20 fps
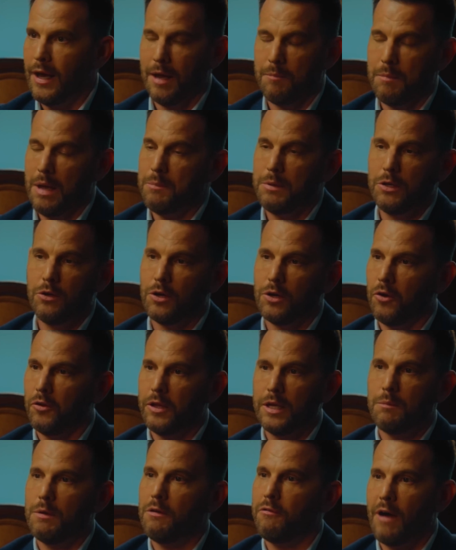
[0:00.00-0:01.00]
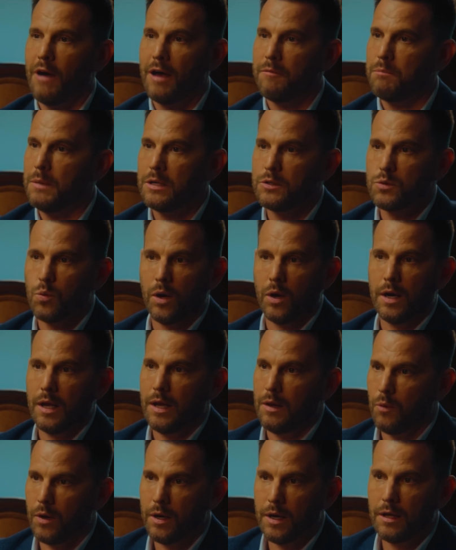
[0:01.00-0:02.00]
And maybe you can only give me 5 minutes one
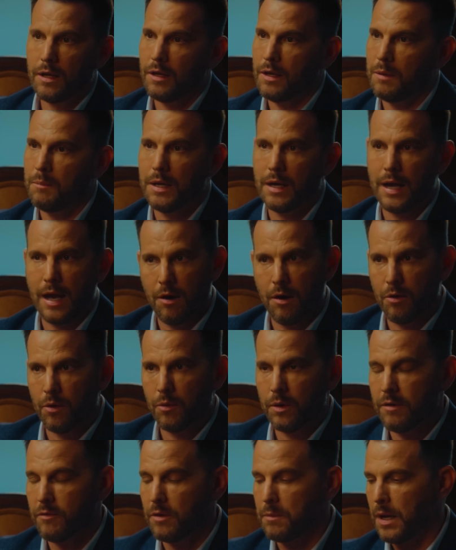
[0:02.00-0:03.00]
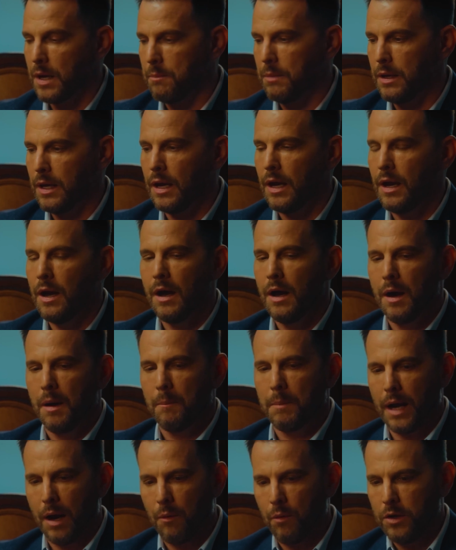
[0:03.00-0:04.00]
day and one day you'll give me an hour or whatever it might be.
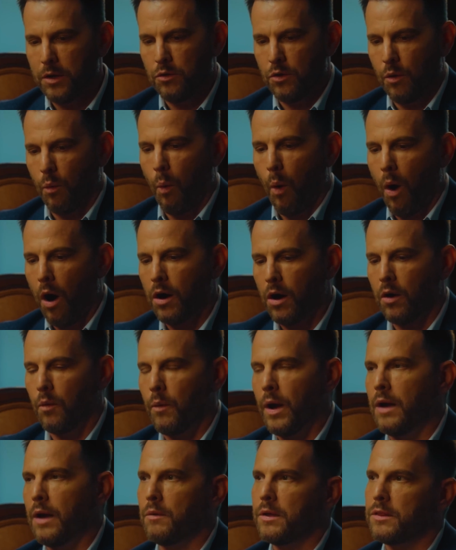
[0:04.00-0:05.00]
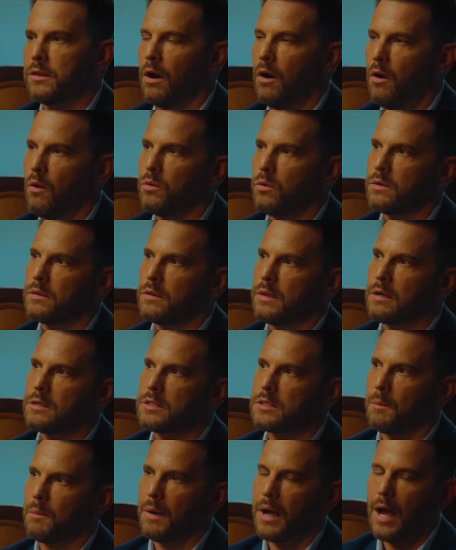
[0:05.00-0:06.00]
But I want you to walk away with, oh, there's
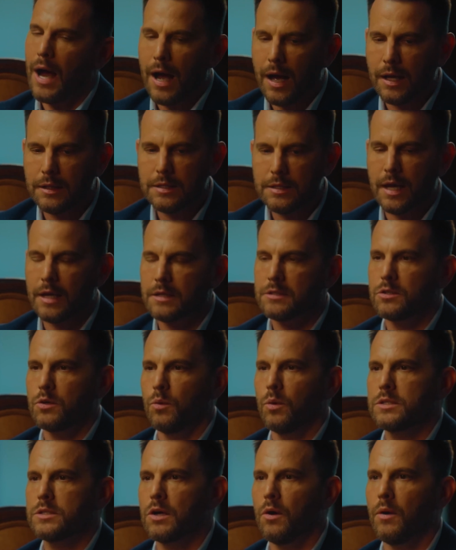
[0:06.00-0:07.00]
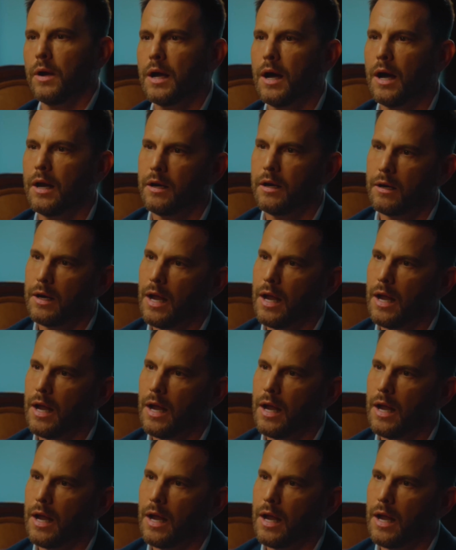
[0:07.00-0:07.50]
some context to what's going on here.